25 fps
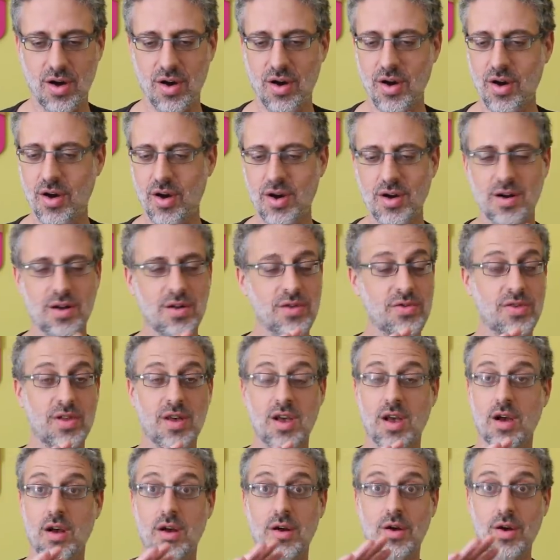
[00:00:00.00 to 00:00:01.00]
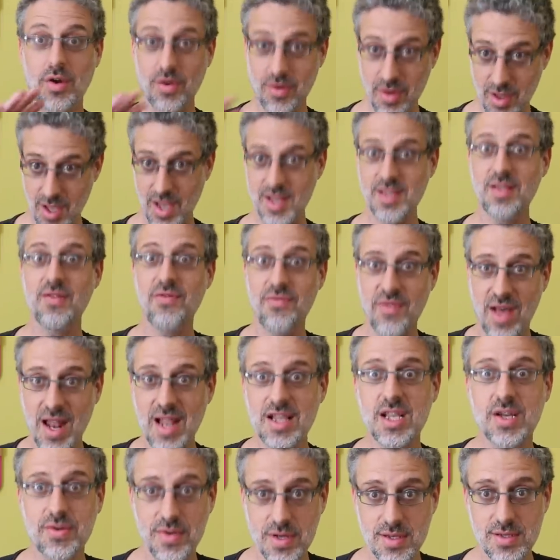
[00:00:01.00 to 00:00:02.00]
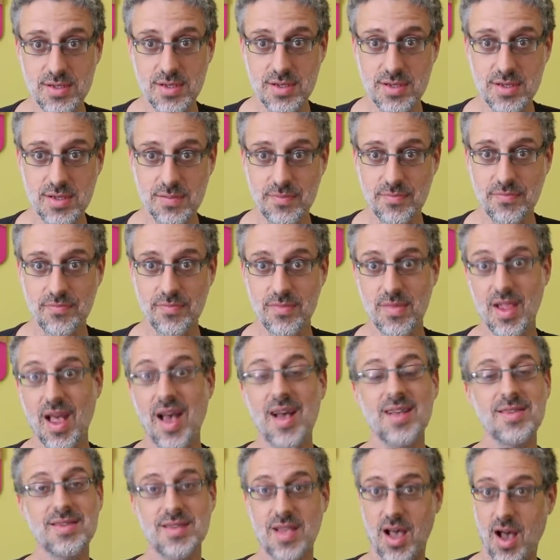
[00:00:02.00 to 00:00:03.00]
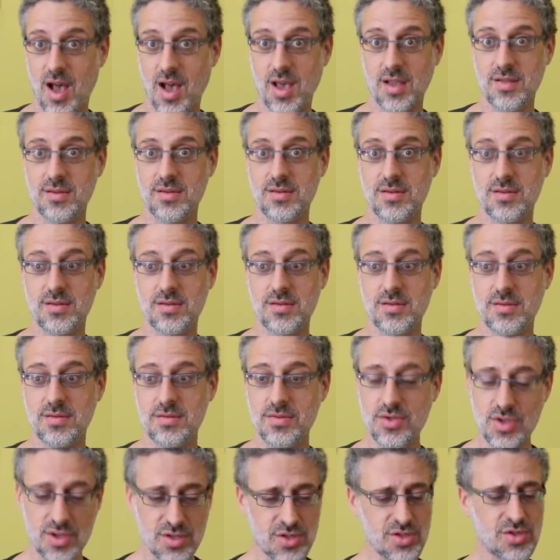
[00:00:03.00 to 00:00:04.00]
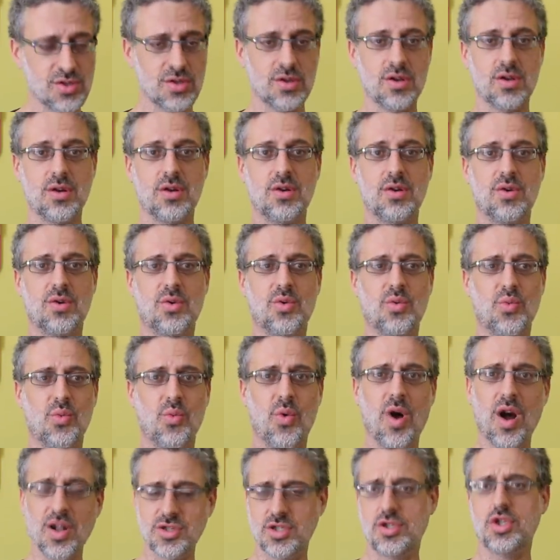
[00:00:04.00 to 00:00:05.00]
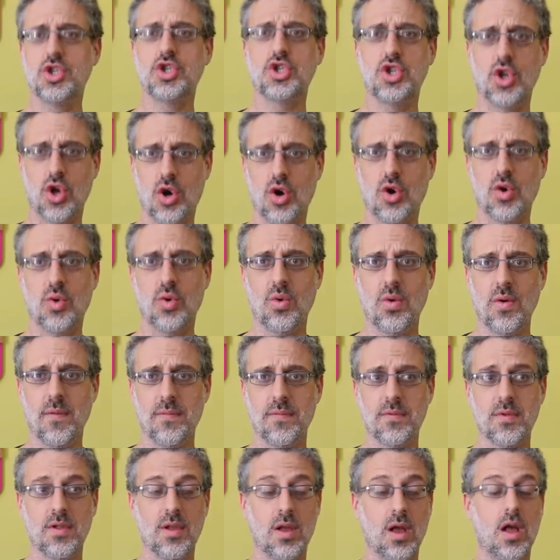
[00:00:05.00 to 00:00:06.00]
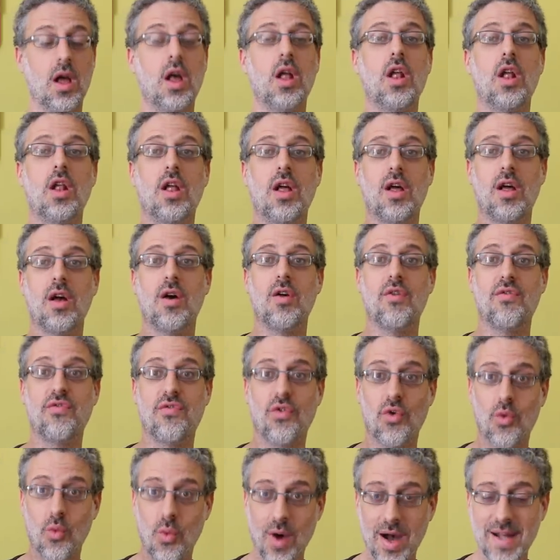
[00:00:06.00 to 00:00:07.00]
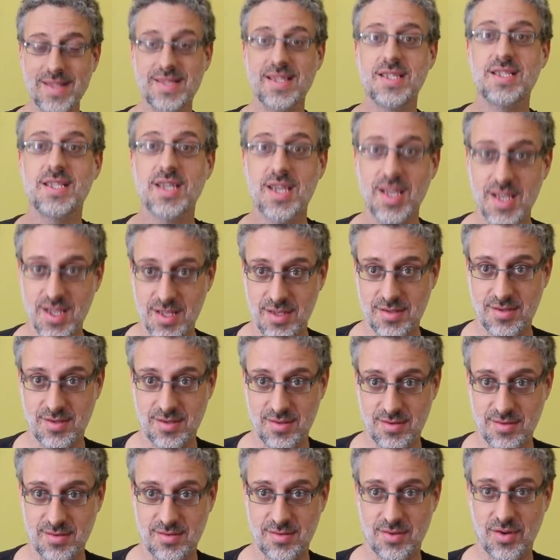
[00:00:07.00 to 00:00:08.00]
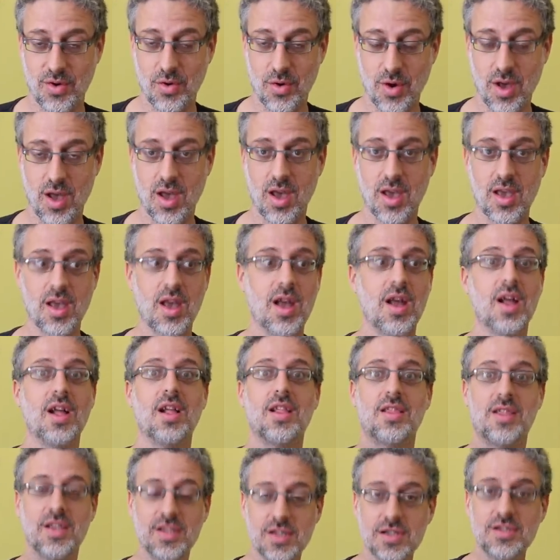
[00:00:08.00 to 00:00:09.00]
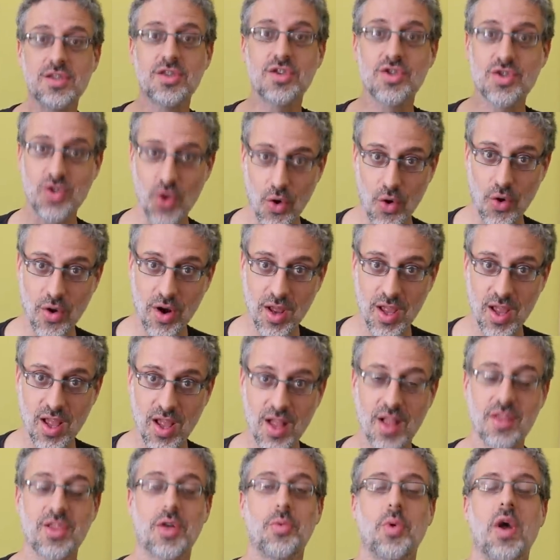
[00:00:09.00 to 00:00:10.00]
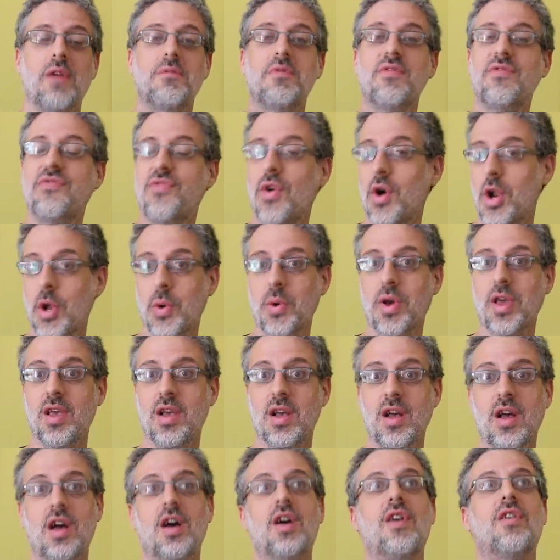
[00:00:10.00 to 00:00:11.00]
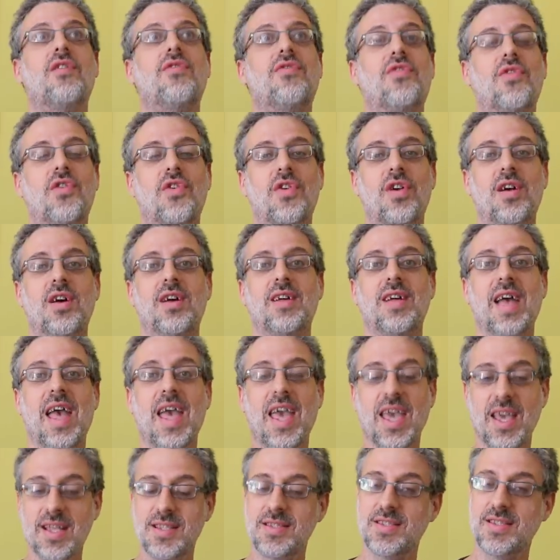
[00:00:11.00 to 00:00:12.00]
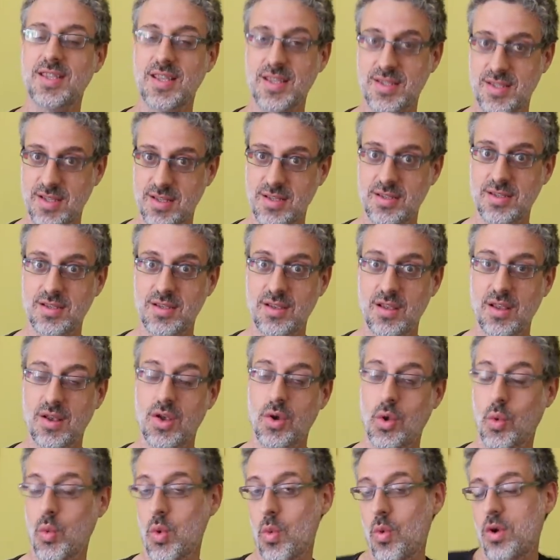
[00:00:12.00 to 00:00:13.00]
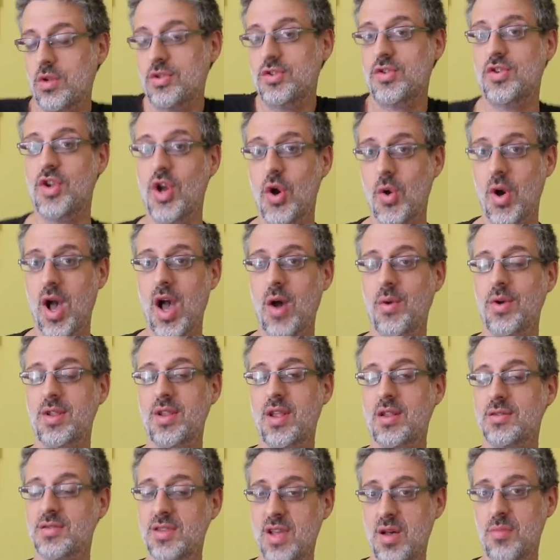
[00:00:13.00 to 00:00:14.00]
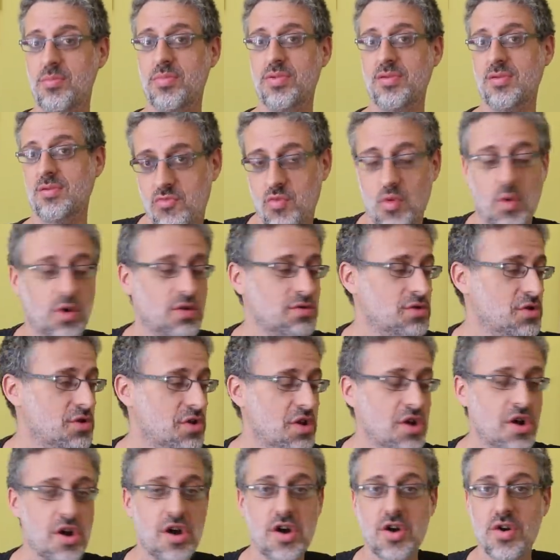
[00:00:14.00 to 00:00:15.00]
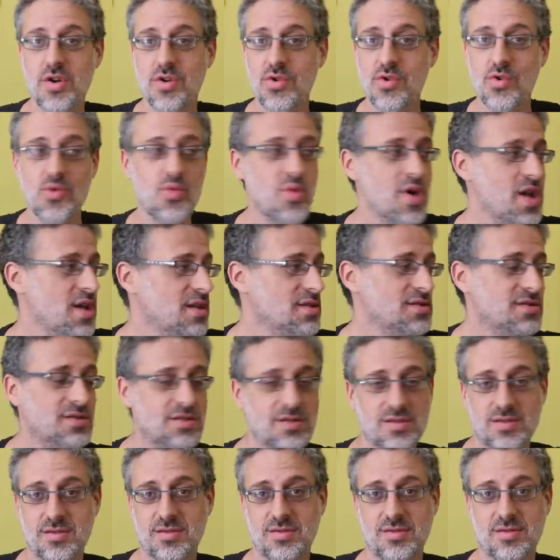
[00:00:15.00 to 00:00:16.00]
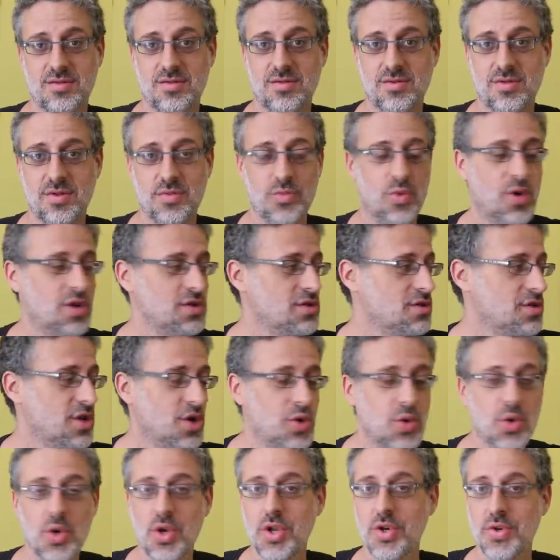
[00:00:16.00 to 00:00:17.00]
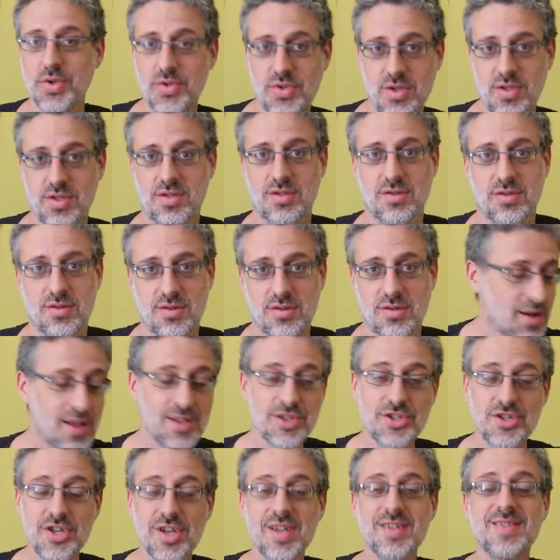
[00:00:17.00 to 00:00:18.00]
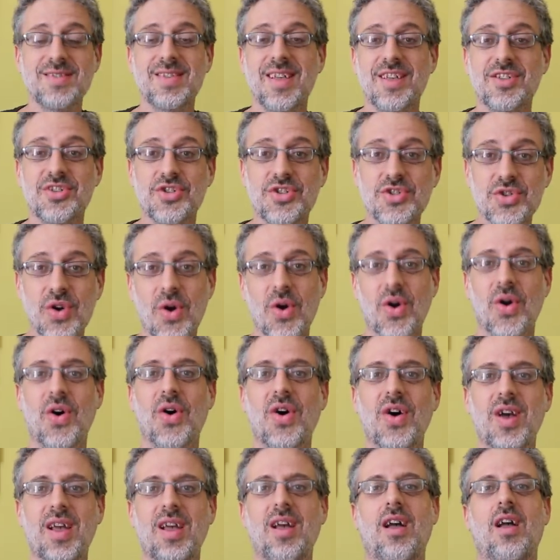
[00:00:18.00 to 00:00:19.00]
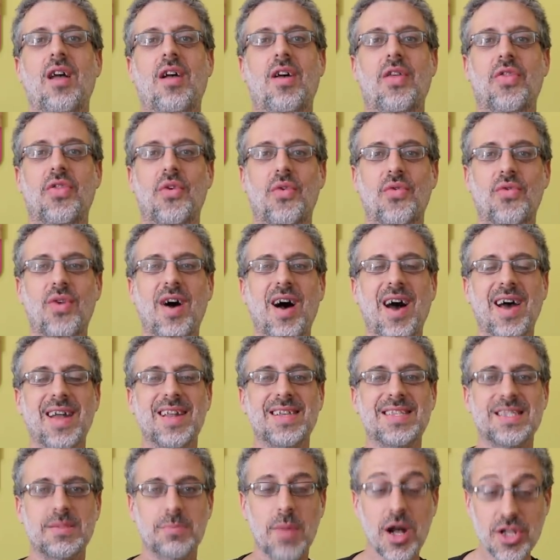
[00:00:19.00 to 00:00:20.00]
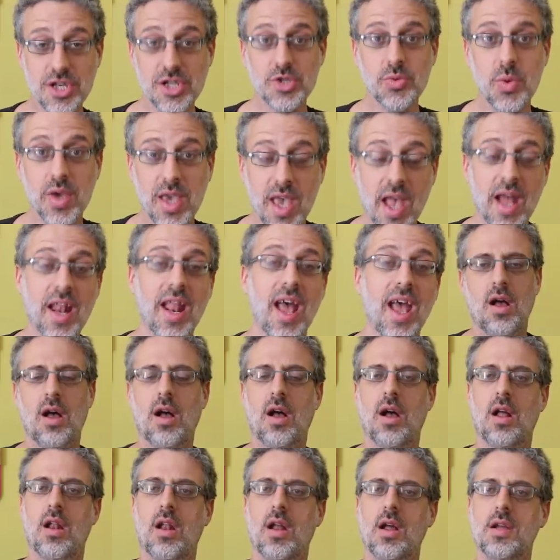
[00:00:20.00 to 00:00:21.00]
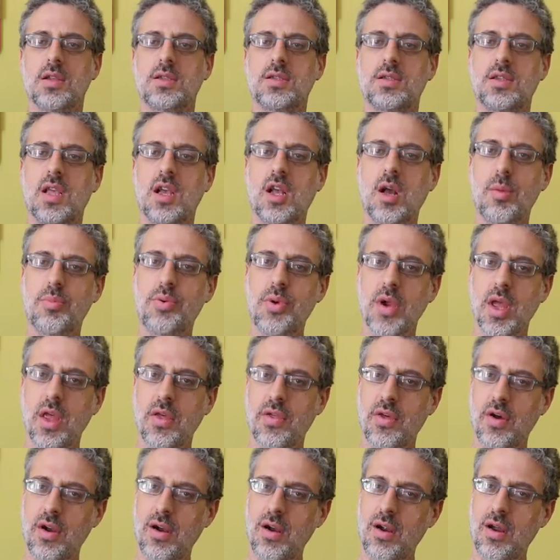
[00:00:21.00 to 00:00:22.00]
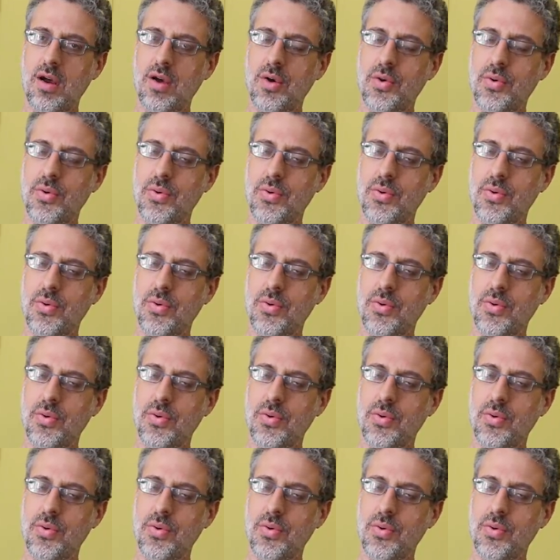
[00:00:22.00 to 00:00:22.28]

all the correct and valid criticism aside. Just watch the show for what it is. Okay, this is the story that we have been following for eight seasons. We want to know how it ends up. We want to know who wins. We want to know who loses. Let's just enjoy the ride as much as we can. Let's take a breather.